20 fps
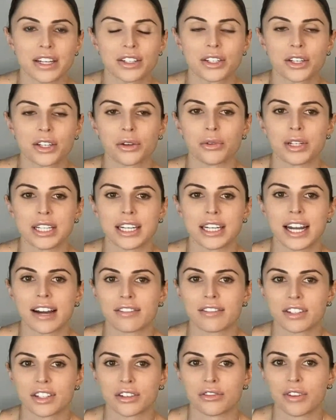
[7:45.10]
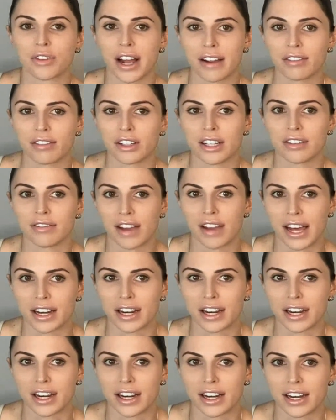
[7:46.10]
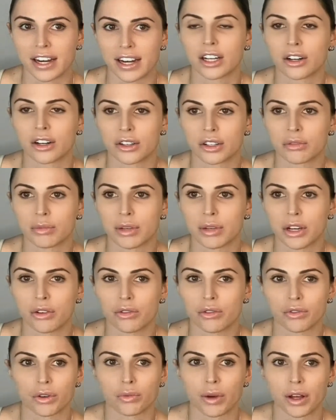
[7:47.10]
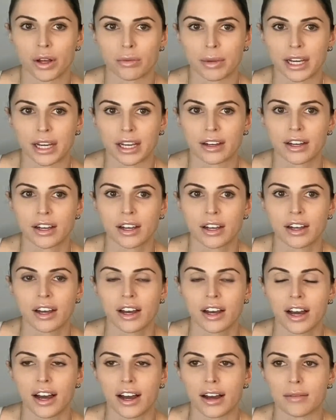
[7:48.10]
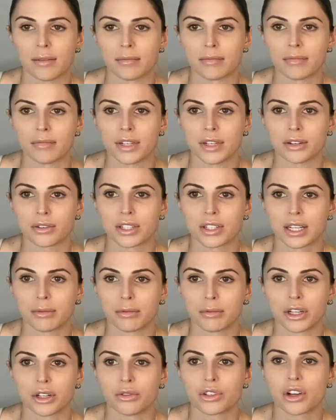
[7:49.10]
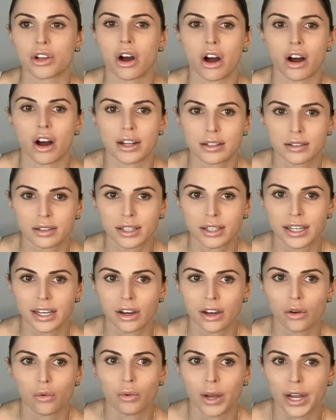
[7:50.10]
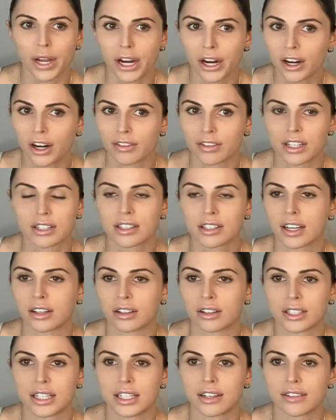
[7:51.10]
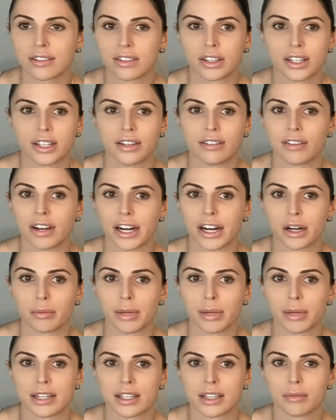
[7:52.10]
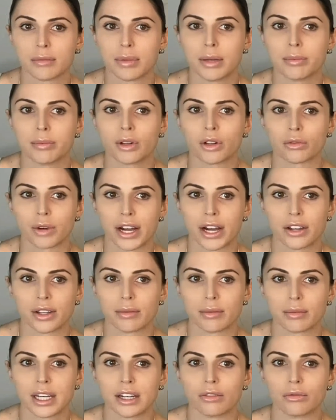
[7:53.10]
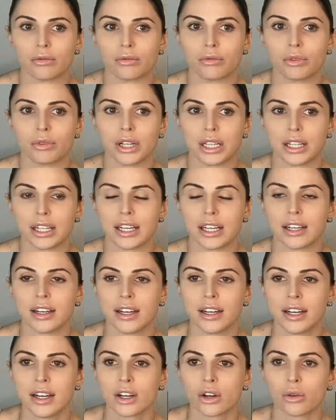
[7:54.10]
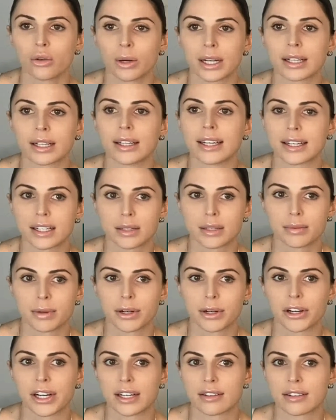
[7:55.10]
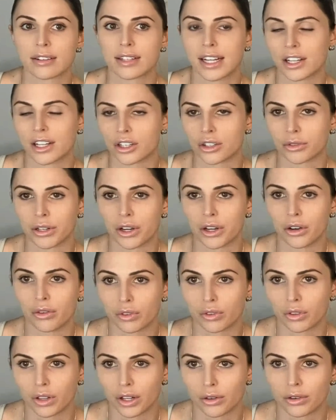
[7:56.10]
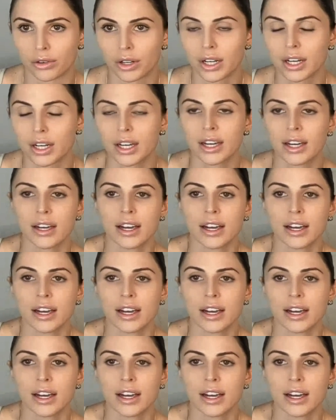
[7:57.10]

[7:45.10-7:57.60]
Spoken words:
So it did have survival advantage, but it can also be overwhelming. Someone who's constantly aware of the subtleties of the environment and the people around them can really quickly experience sensory overload.